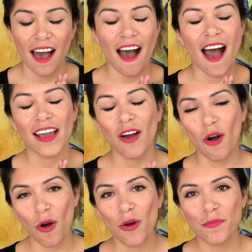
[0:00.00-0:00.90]
I
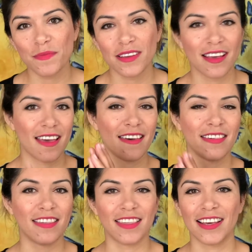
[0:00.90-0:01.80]
hope
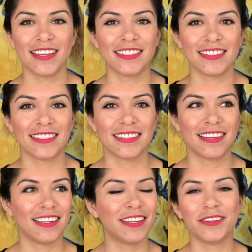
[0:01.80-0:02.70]
this
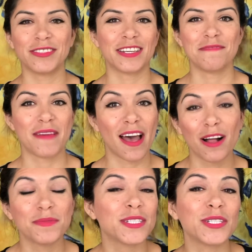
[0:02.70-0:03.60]
little tip
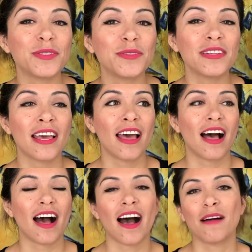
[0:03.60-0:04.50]
helps you.
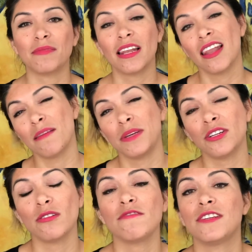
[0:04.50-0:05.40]
Let me
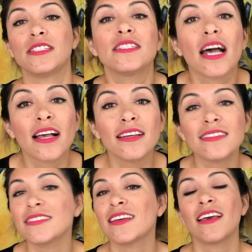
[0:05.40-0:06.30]
know if it
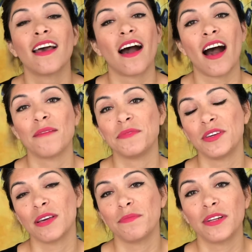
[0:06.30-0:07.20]
does. You
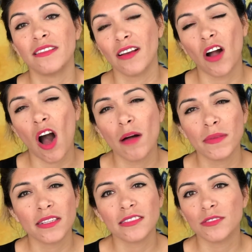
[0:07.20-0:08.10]
can put in the
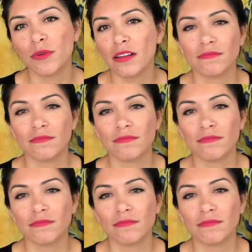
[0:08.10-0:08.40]
comments what